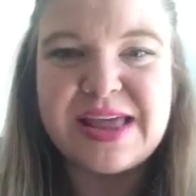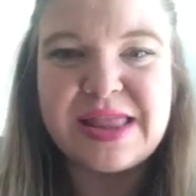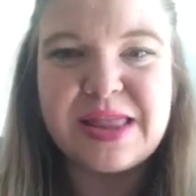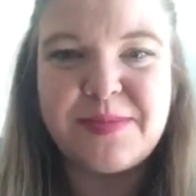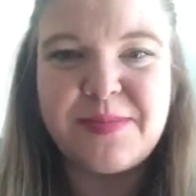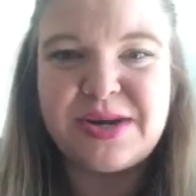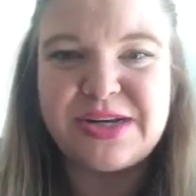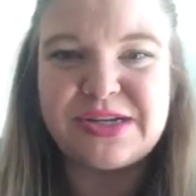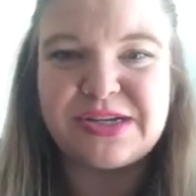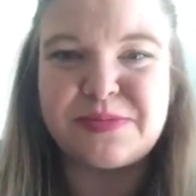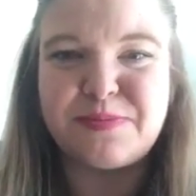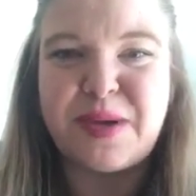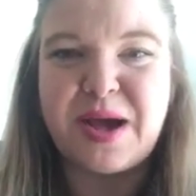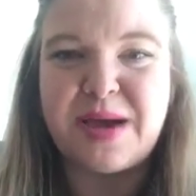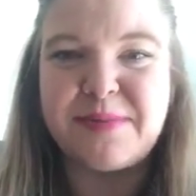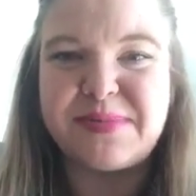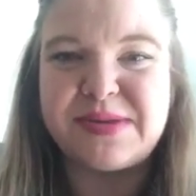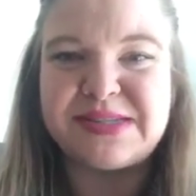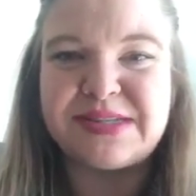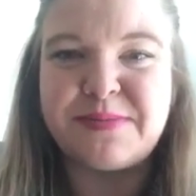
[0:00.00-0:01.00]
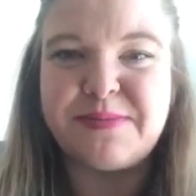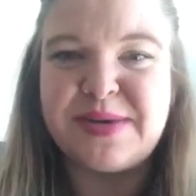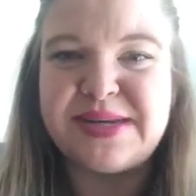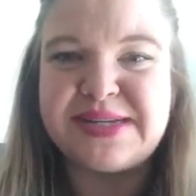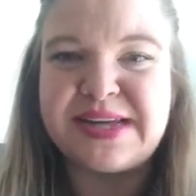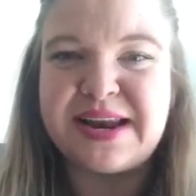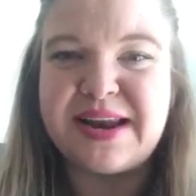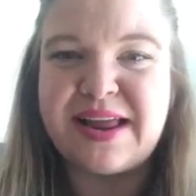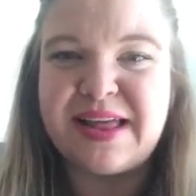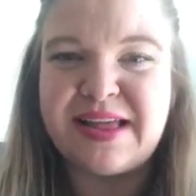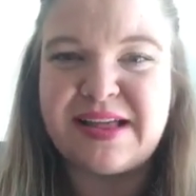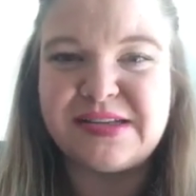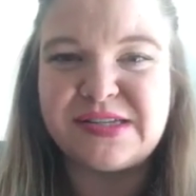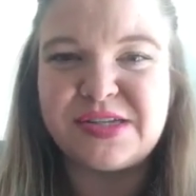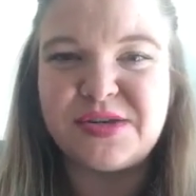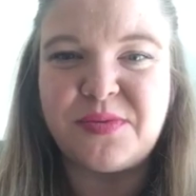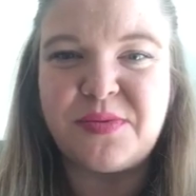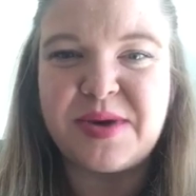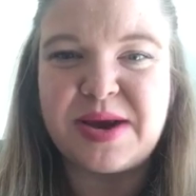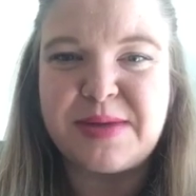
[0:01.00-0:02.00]
let me just pop this and be done, I
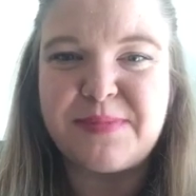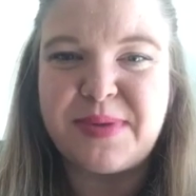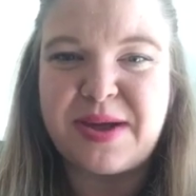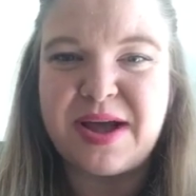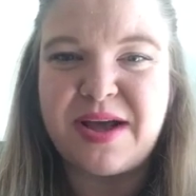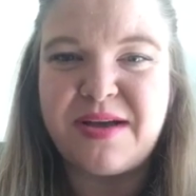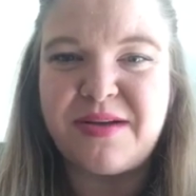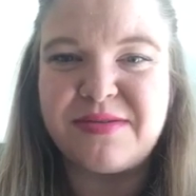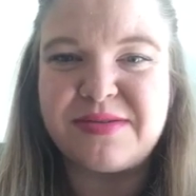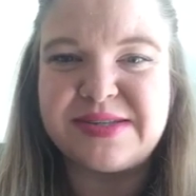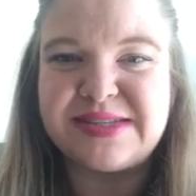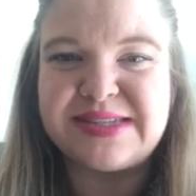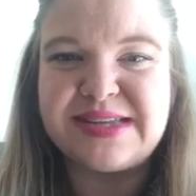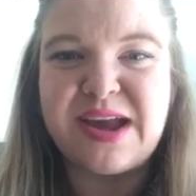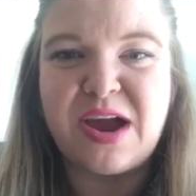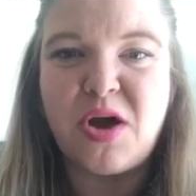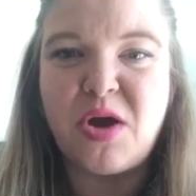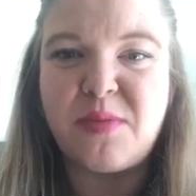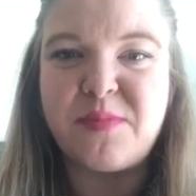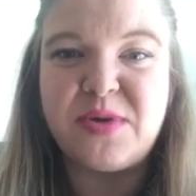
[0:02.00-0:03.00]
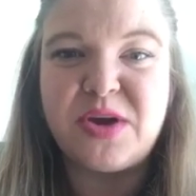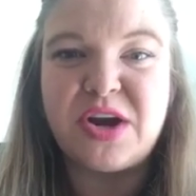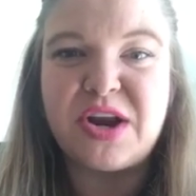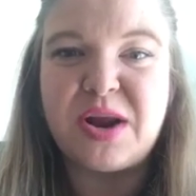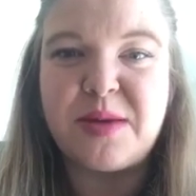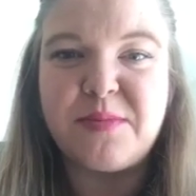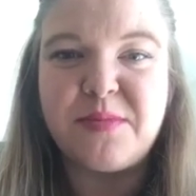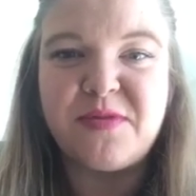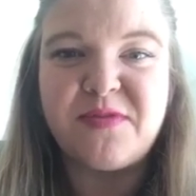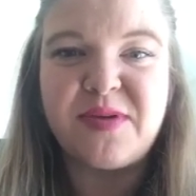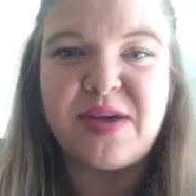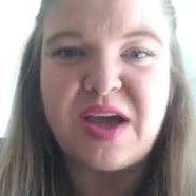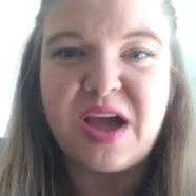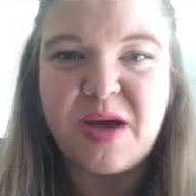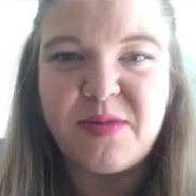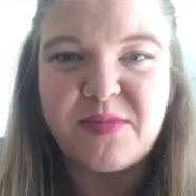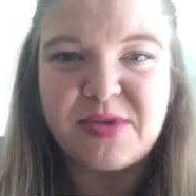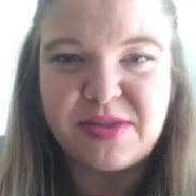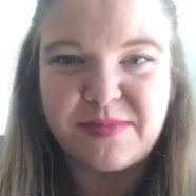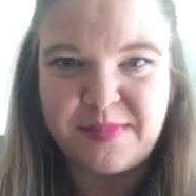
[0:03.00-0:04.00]
lost 20 pounds, now I'm good, I'm moving
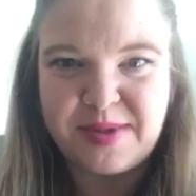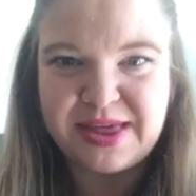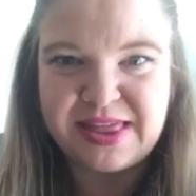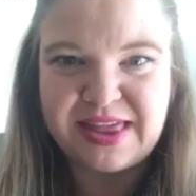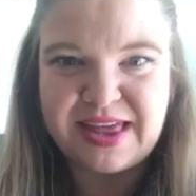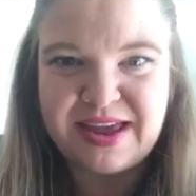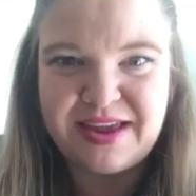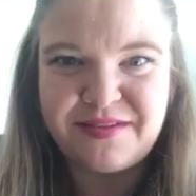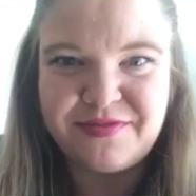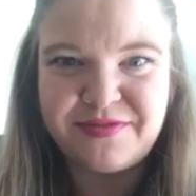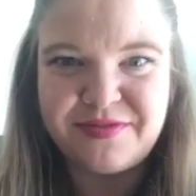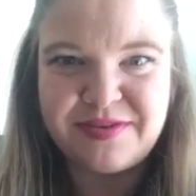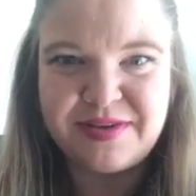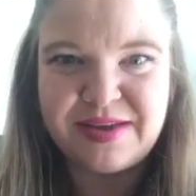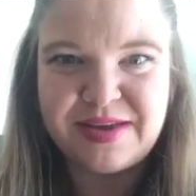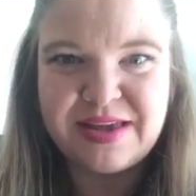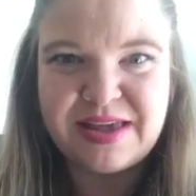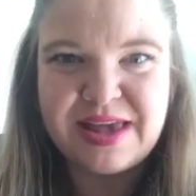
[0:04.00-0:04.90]
on with my life.